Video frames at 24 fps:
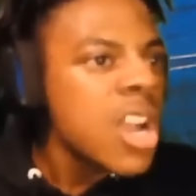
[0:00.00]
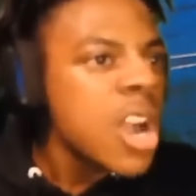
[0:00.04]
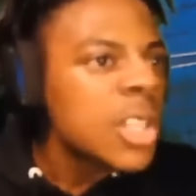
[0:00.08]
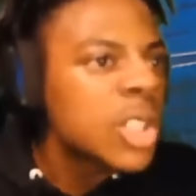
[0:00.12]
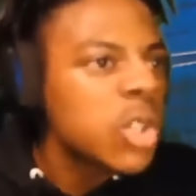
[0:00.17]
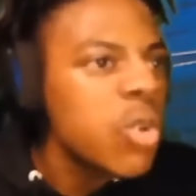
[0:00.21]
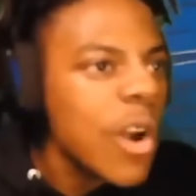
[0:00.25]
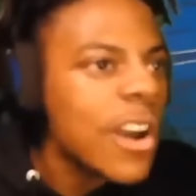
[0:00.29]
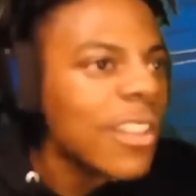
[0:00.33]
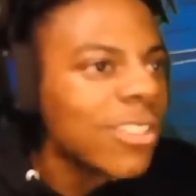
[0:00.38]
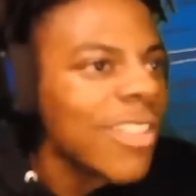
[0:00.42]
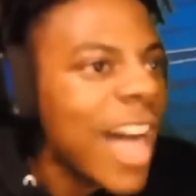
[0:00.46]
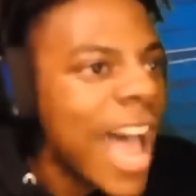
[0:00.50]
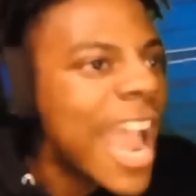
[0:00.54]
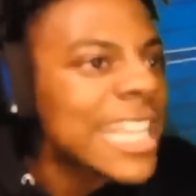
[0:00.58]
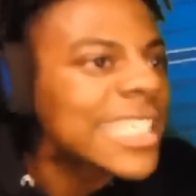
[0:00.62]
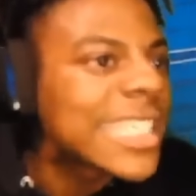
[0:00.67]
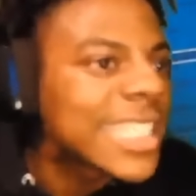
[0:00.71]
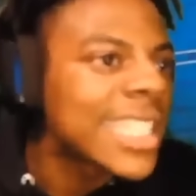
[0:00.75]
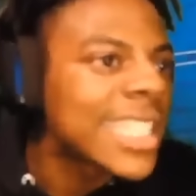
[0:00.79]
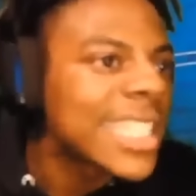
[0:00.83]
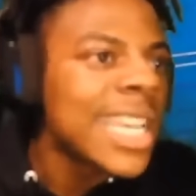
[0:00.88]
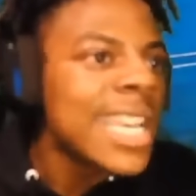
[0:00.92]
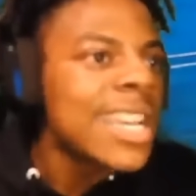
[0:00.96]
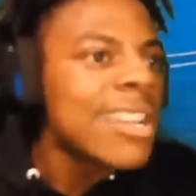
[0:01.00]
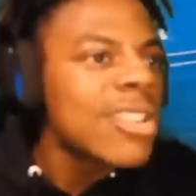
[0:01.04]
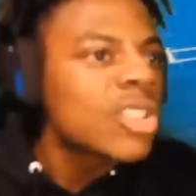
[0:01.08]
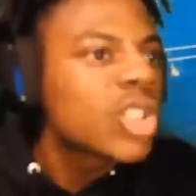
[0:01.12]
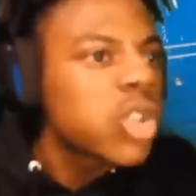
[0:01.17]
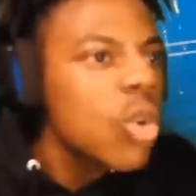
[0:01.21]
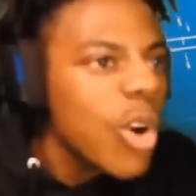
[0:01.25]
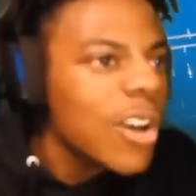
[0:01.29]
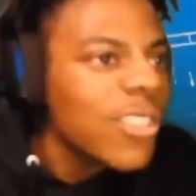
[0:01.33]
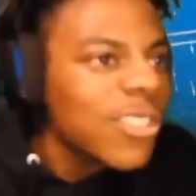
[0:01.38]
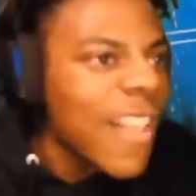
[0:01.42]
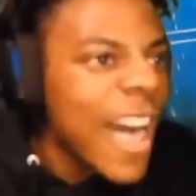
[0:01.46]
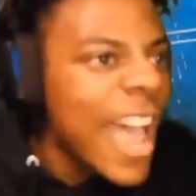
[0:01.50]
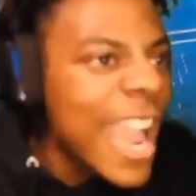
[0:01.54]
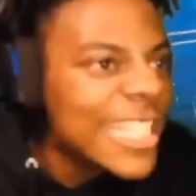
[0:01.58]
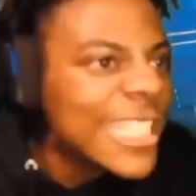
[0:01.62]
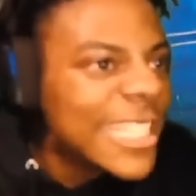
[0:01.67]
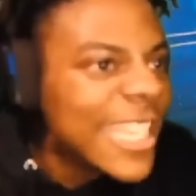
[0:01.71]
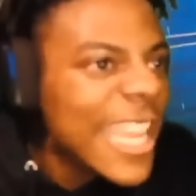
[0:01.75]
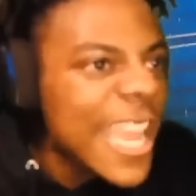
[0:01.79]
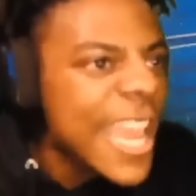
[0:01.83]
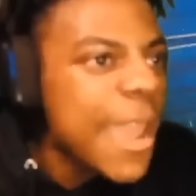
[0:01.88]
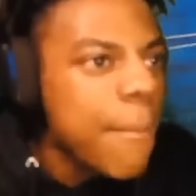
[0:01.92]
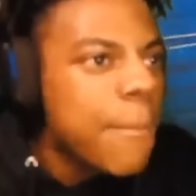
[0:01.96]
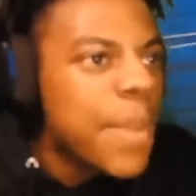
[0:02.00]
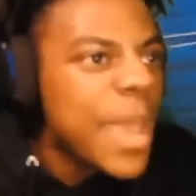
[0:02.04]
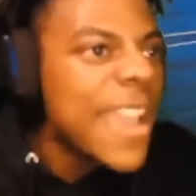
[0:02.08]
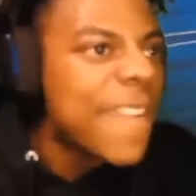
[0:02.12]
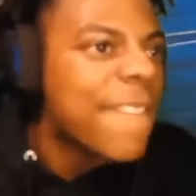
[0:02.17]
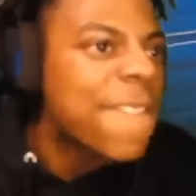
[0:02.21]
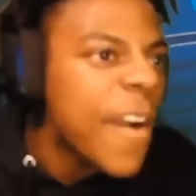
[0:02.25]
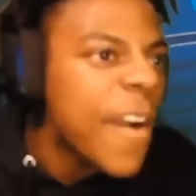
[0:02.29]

to a light God, to a light skinned big